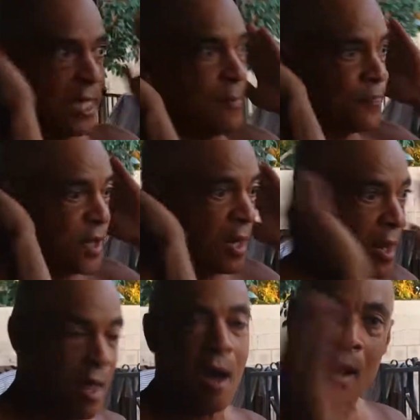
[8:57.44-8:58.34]
keep the
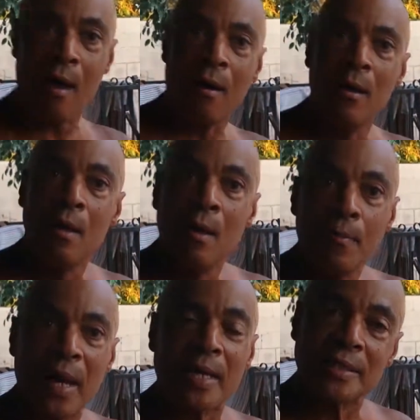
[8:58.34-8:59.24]
law,
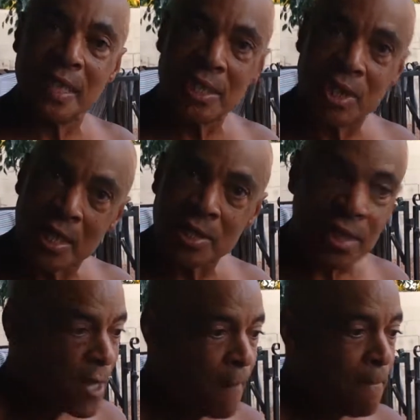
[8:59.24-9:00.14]

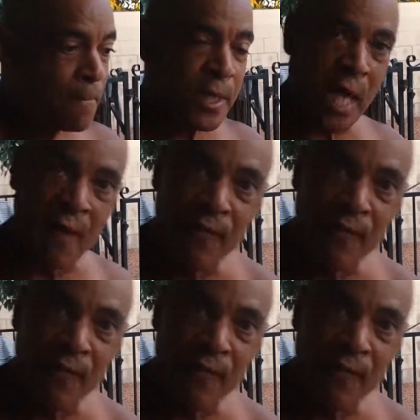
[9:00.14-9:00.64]
politicians, give